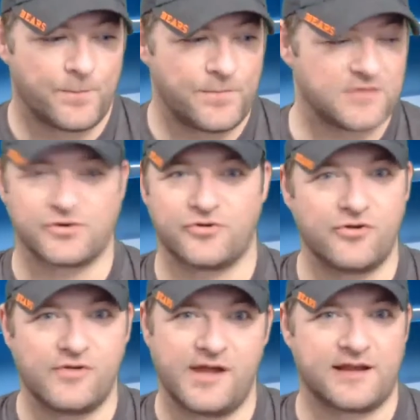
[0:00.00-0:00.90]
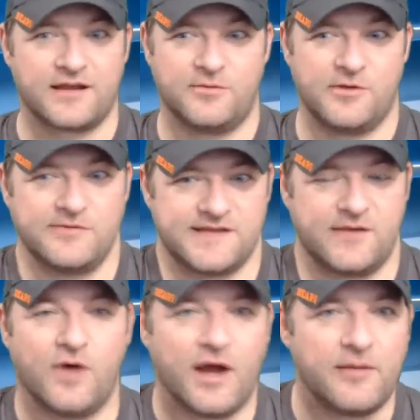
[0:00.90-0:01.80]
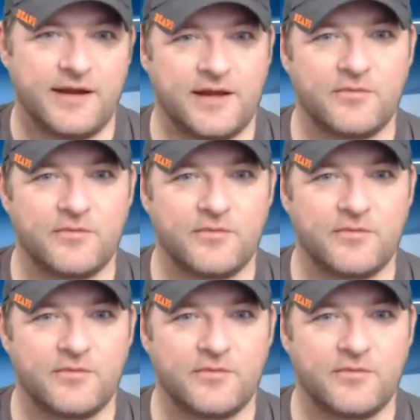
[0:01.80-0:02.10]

then Drew Gulak can come out and say, well, I beat him